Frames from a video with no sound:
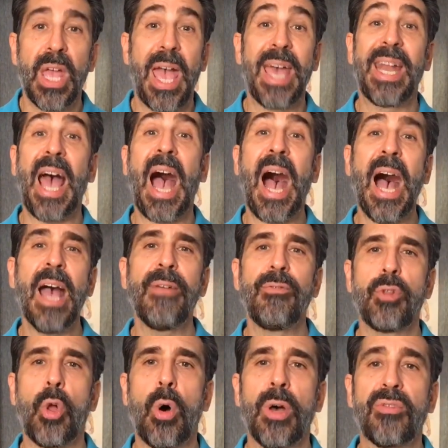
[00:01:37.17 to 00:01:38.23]
and I've
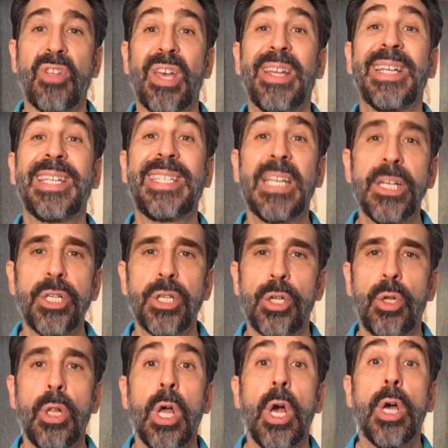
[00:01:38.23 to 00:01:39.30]
lost an
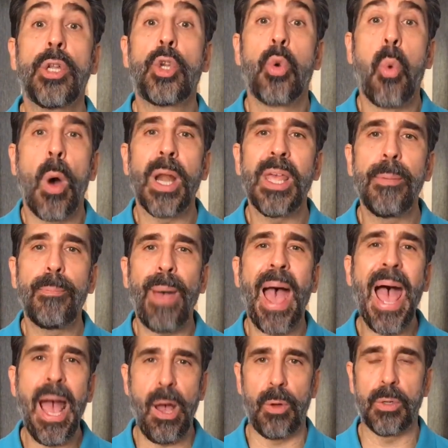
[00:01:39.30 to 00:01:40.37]
additional 20
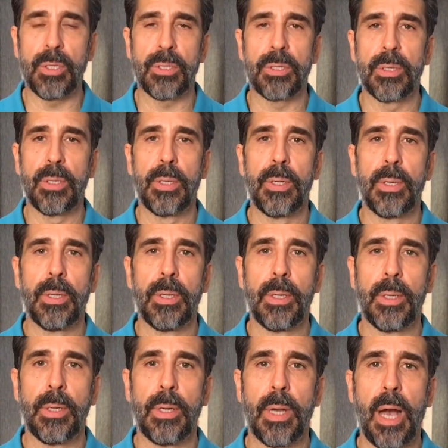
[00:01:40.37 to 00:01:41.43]
pounds.
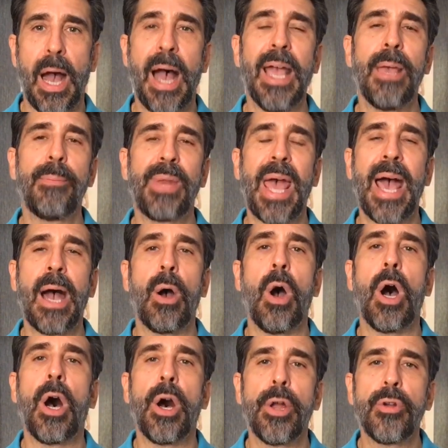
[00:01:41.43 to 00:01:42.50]
I am now
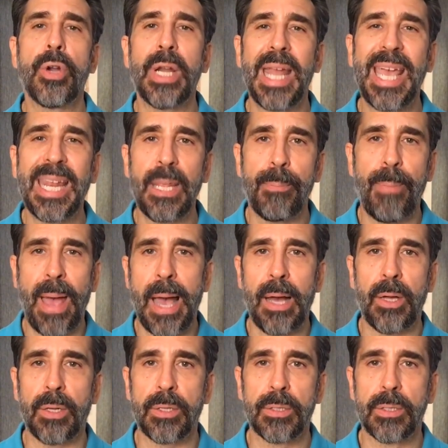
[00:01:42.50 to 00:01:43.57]
180
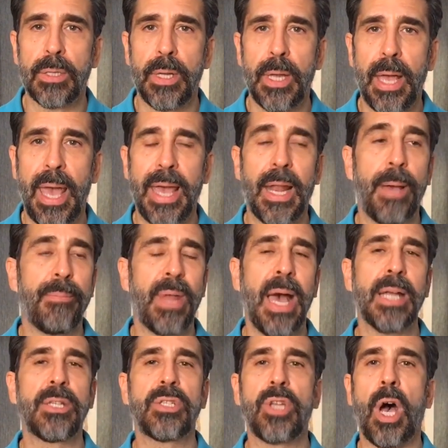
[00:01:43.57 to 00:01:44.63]
pounds, and I'm
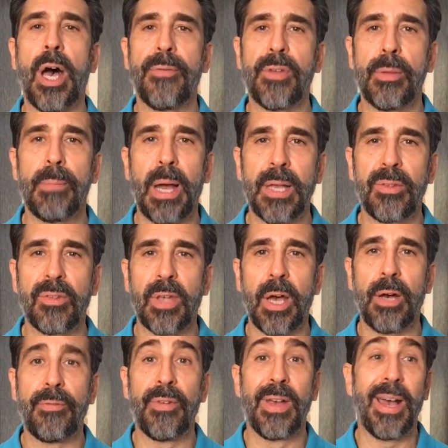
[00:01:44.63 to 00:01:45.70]
not starving
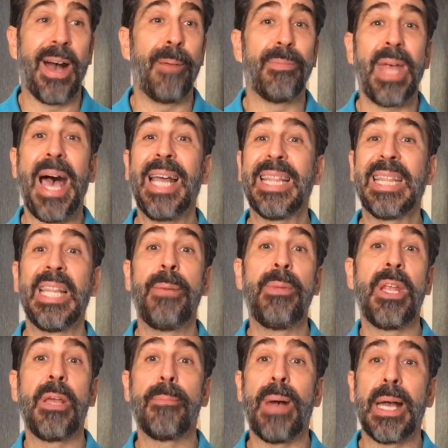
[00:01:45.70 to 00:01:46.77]
myself. I'm not
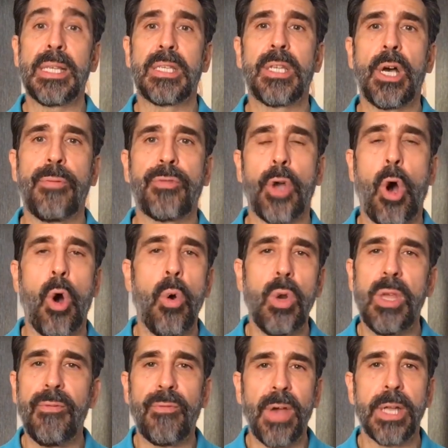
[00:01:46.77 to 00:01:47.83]
limiting myself to
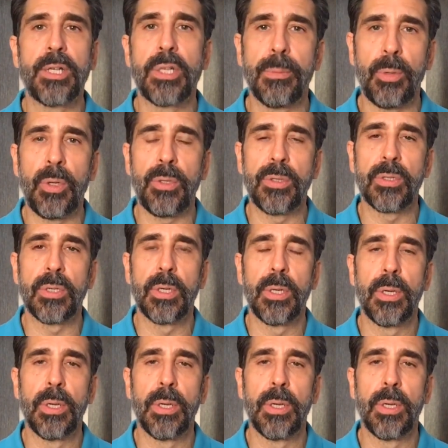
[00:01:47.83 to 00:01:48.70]
only vegetables.